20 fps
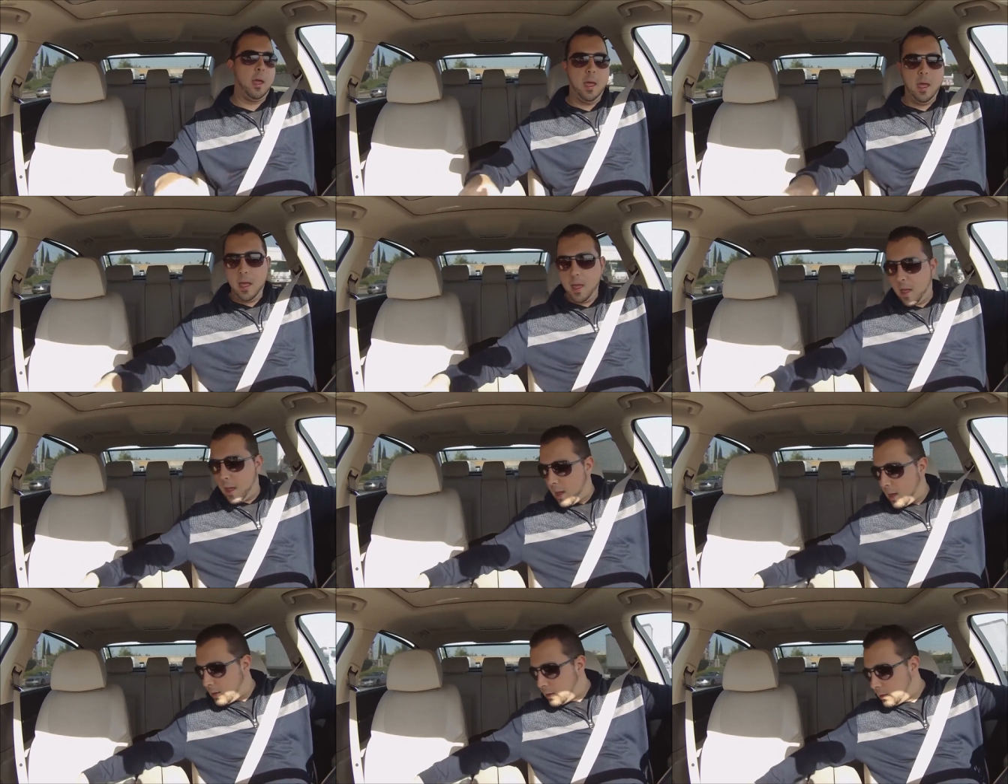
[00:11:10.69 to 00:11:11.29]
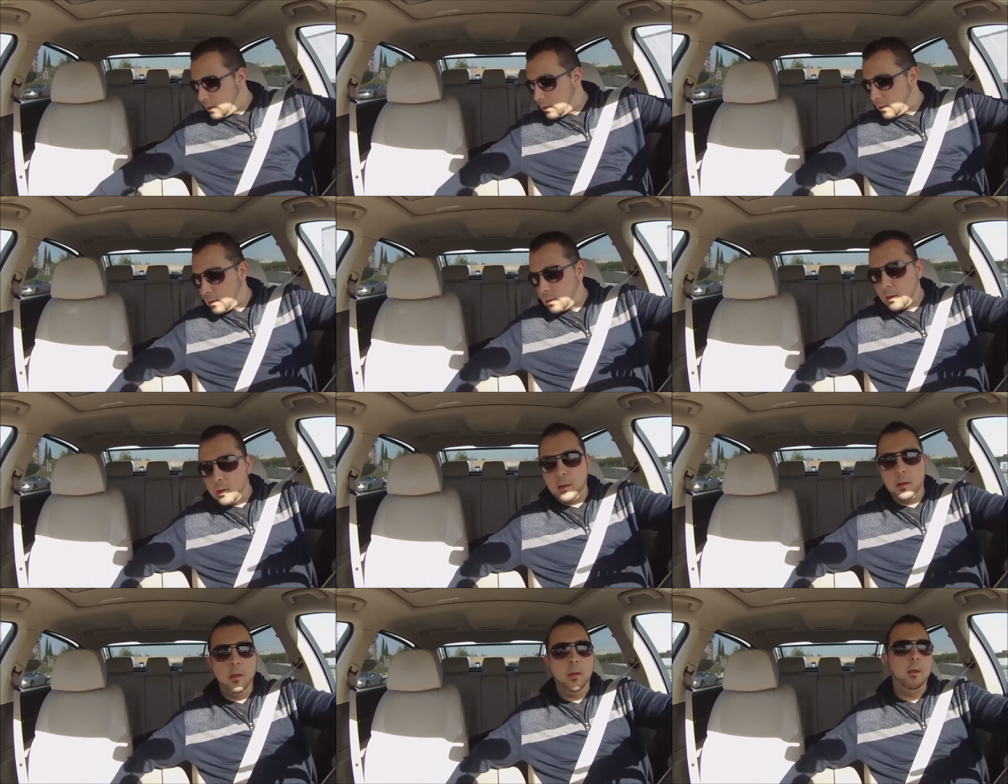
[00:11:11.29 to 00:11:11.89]
And
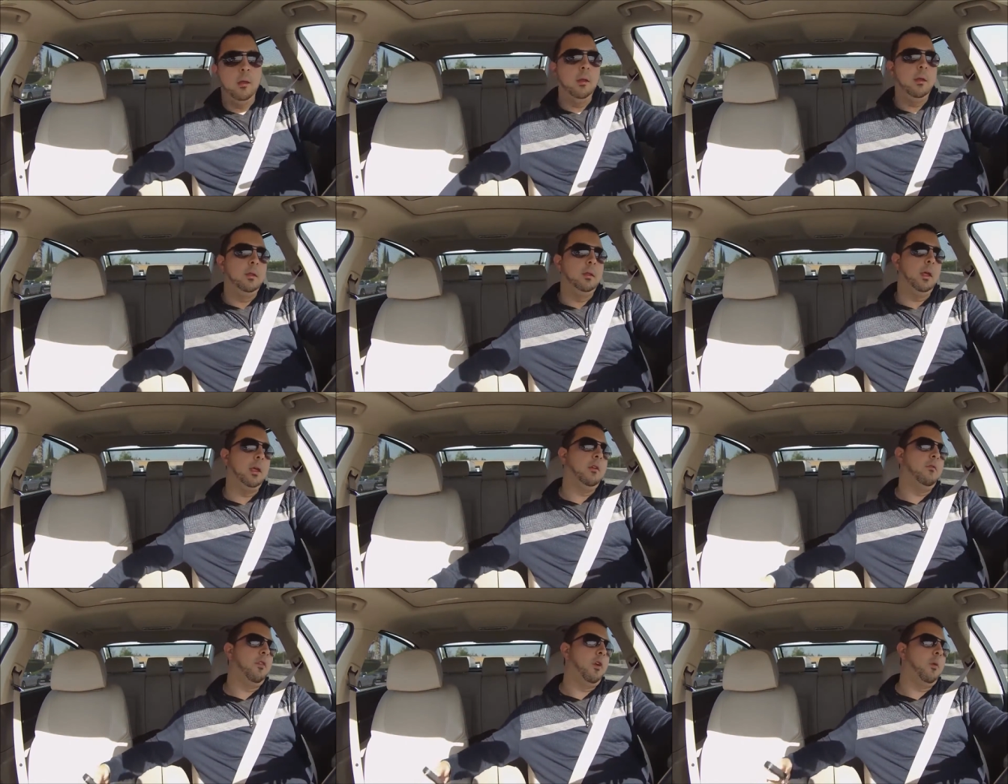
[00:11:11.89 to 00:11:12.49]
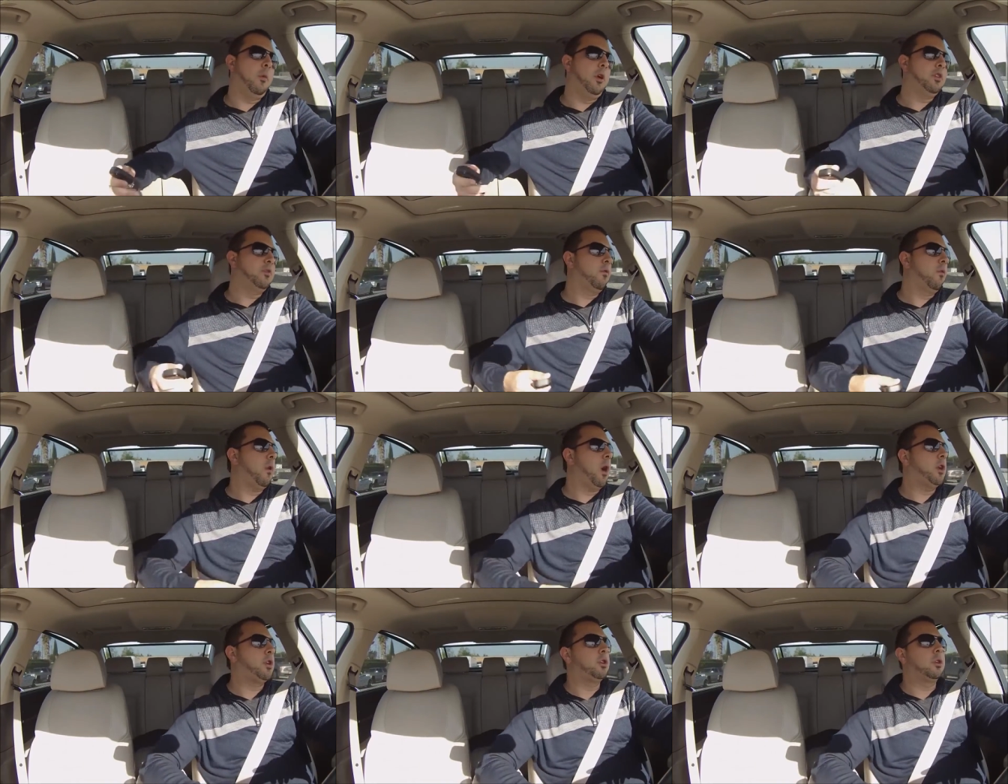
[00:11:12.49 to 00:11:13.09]
thank you very much for
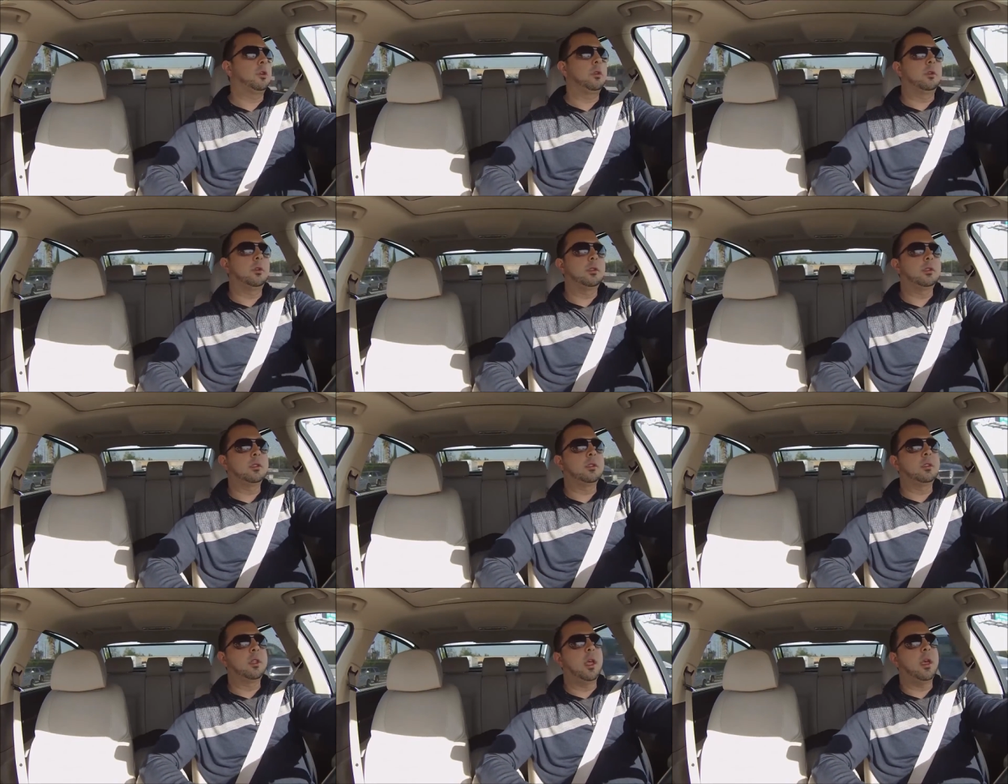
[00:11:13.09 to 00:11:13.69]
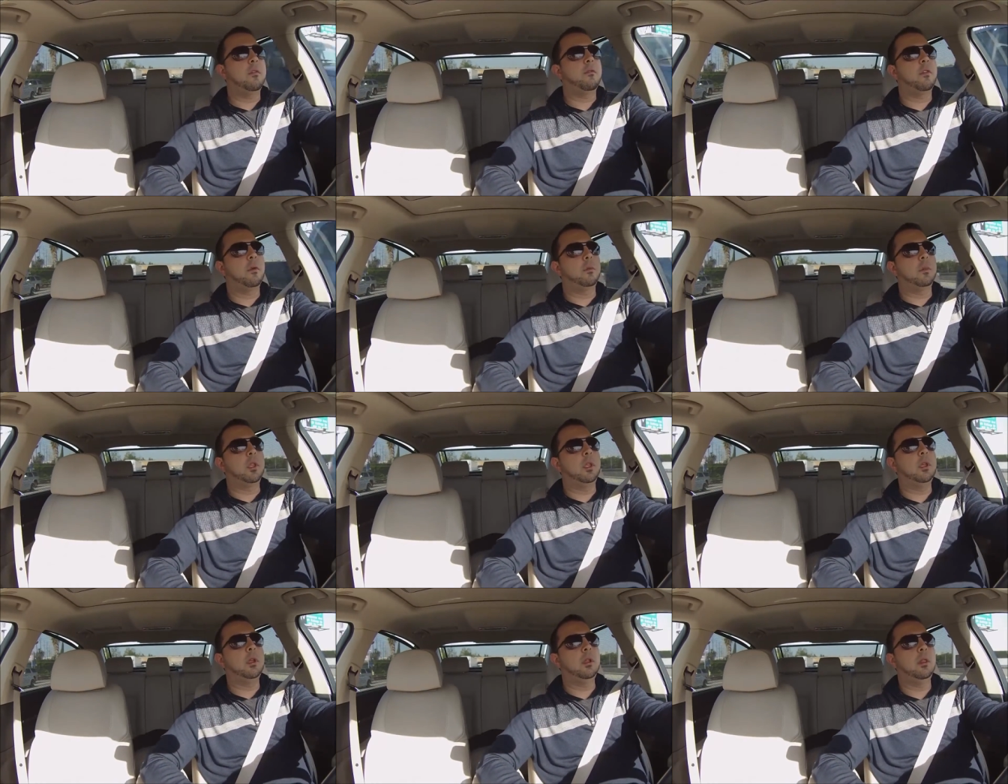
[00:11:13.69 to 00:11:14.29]
watching. This is Dan from
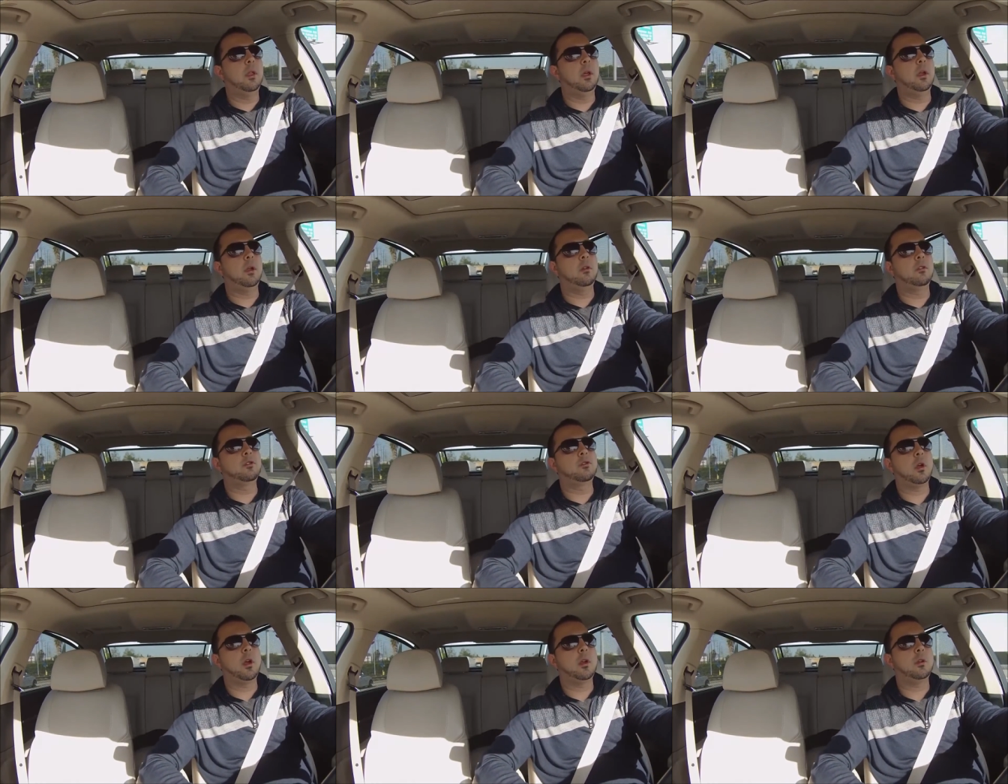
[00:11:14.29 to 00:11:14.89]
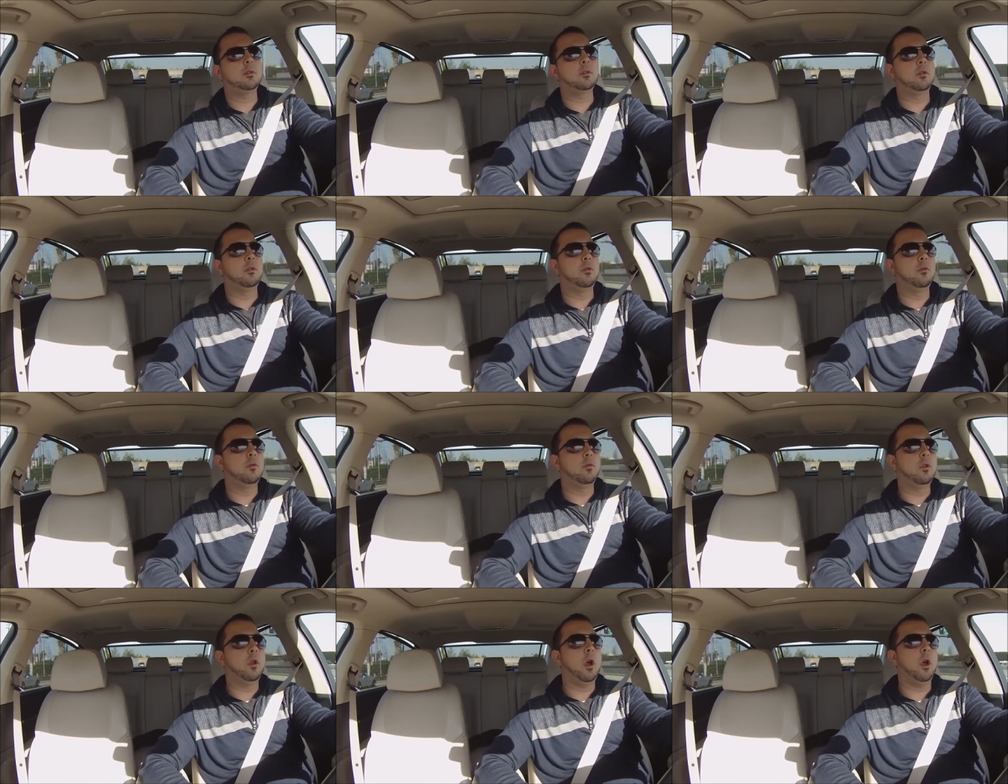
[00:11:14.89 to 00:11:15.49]

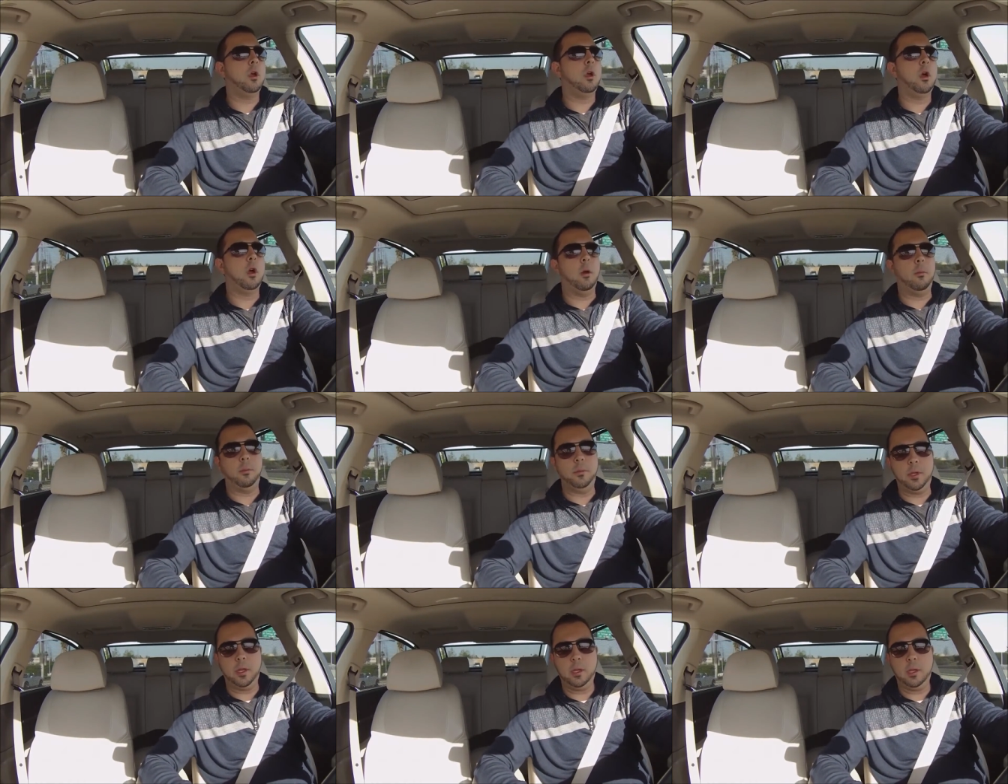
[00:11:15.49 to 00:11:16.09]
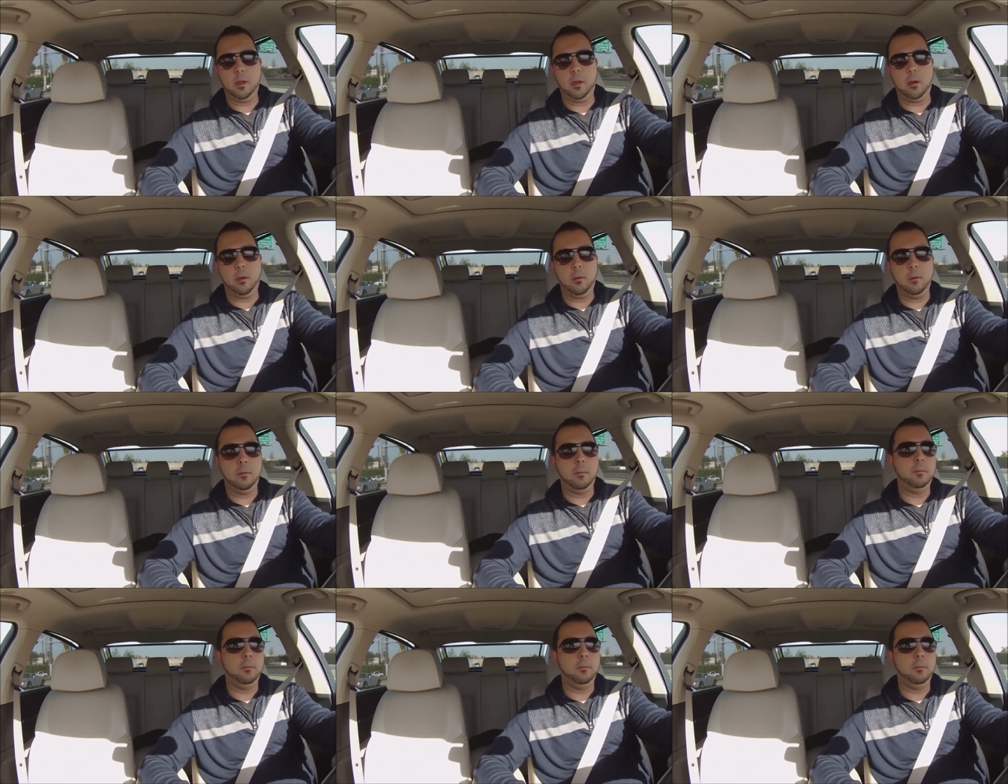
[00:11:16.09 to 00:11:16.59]
theclinicaltrialsguru.com. Take care.